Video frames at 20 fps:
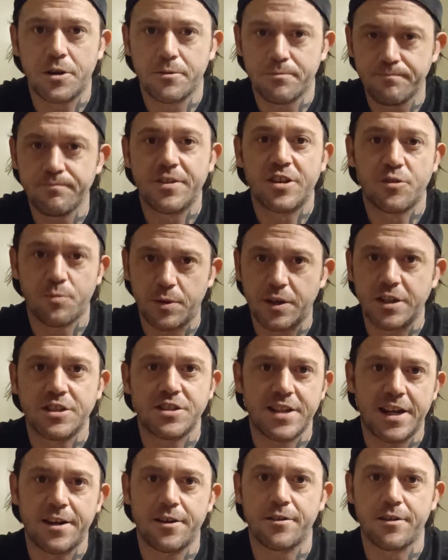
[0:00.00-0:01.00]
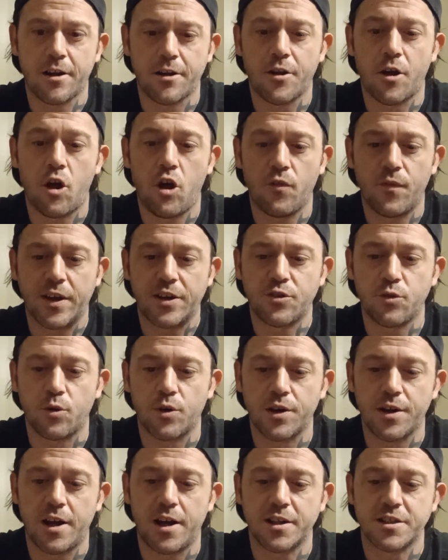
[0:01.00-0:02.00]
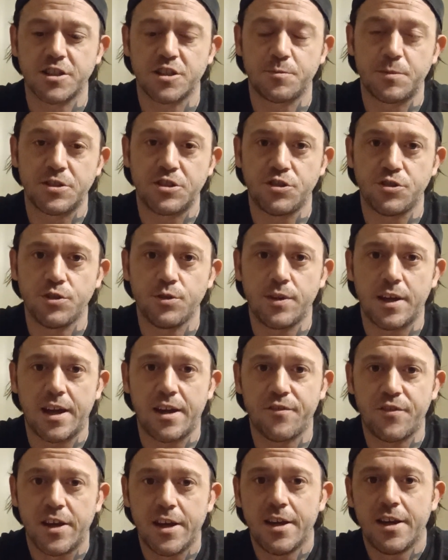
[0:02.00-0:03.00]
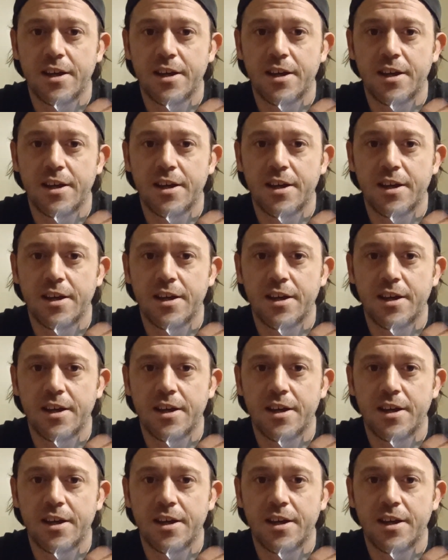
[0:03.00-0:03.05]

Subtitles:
That's pretty standard on all Victorinoxes, but you do have